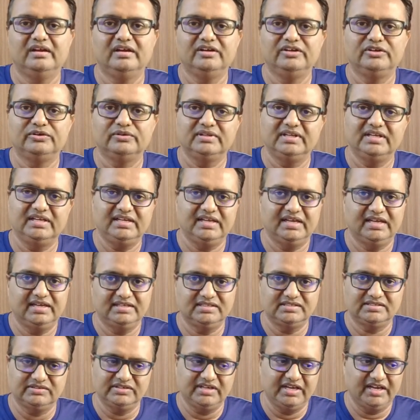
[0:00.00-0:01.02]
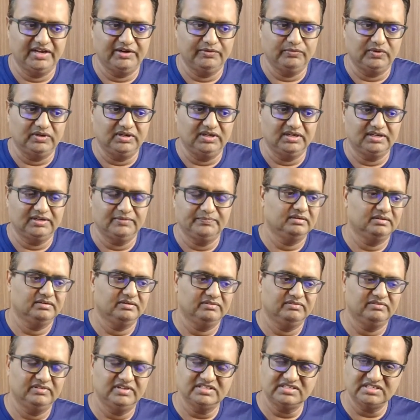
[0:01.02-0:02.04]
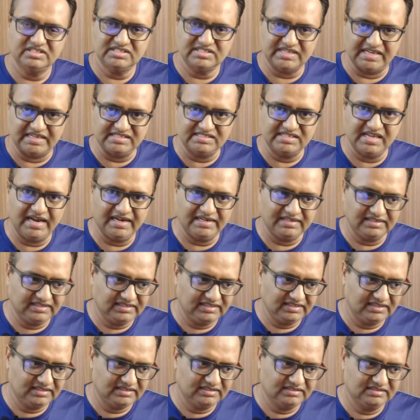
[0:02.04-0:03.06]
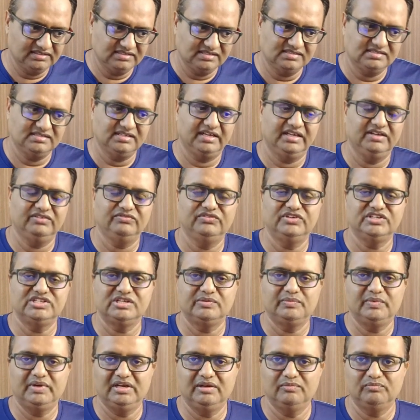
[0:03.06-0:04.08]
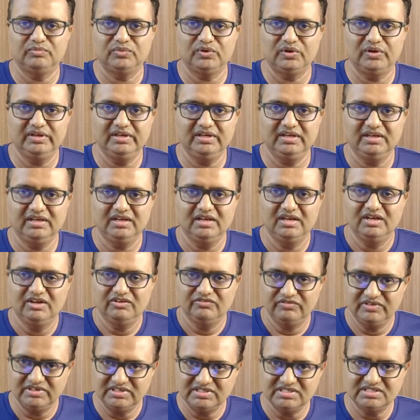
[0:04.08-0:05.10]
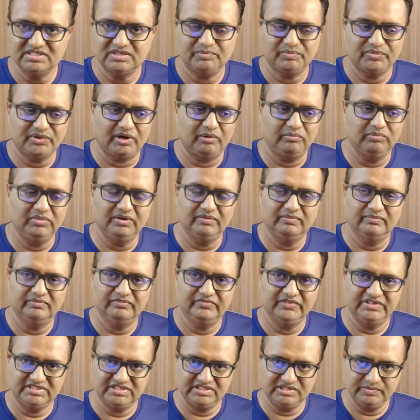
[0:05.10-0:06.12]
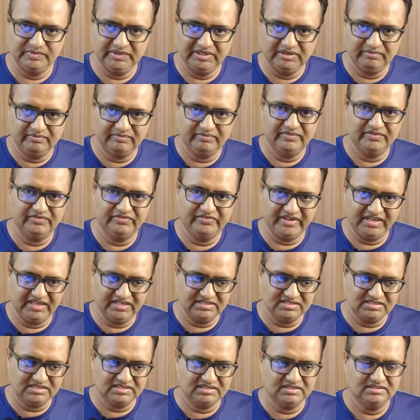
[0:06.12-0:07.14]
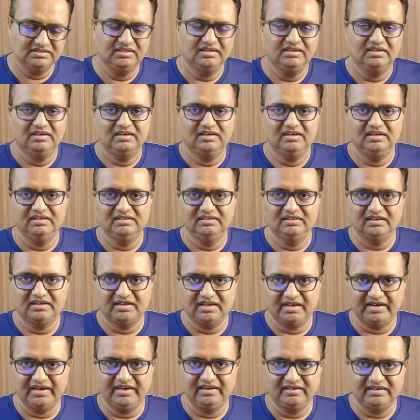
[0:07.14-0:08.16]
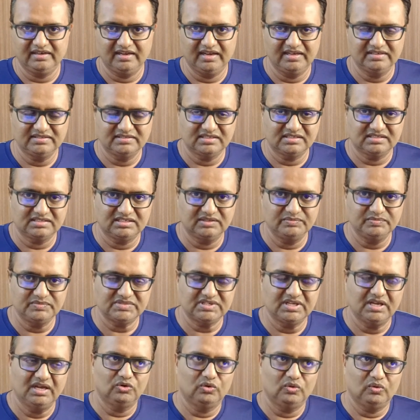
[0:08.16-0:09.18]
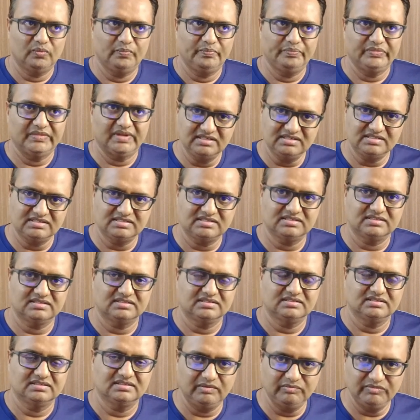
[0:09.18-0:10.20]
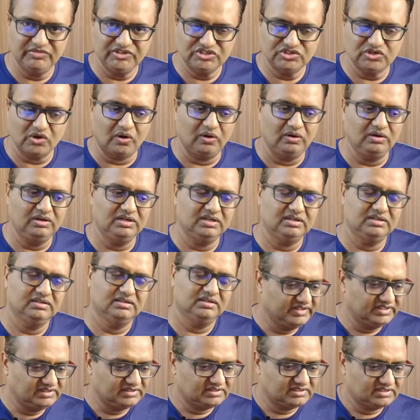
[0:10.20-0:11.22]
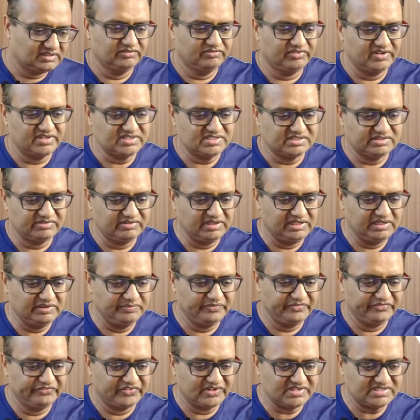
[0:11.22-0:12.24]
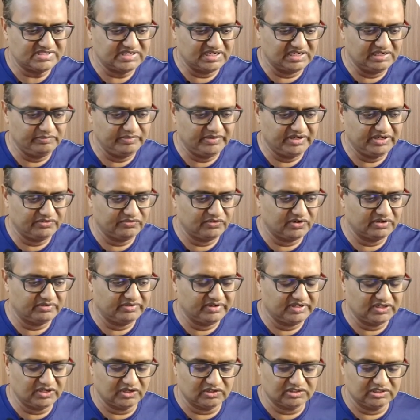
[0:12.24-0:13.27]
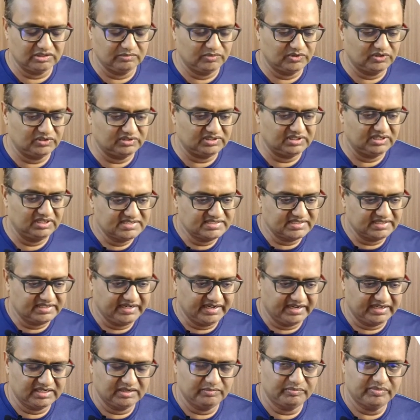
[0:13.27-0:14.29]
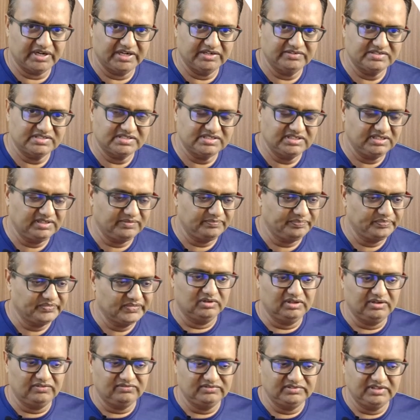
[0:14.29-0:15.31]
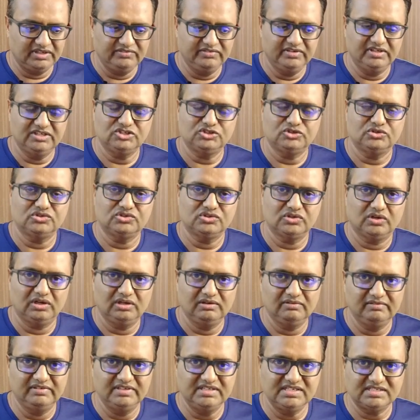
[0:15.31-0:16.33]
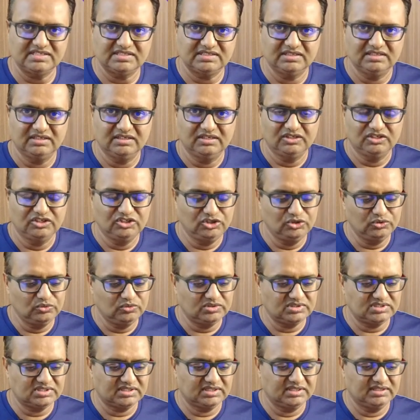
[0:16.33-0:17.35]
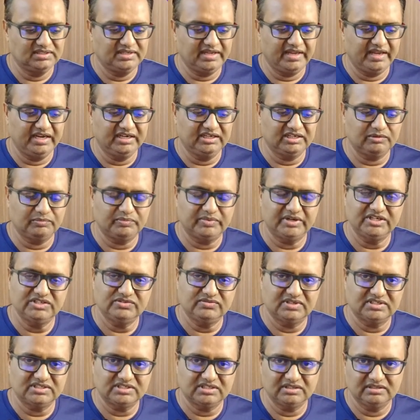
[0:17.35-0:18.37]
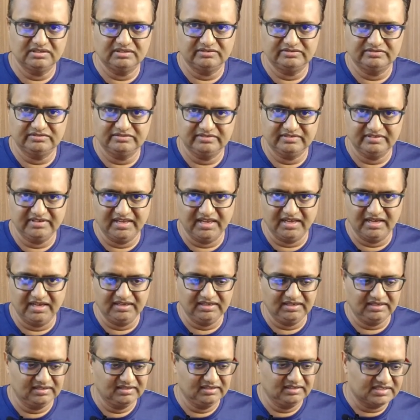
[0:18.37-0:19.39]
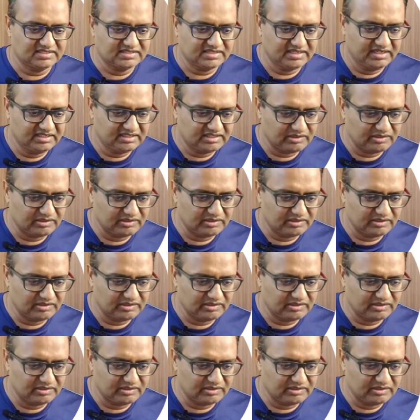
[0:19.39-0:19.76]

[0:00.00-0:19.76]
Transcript: into the AI world. This is exactly is the invisible employee, which is a problem which has been faced in the current AI system. So this can be solved with the first element what we talked about is a data privacy. One of the ways to solve is use the enterprise version of AI, like say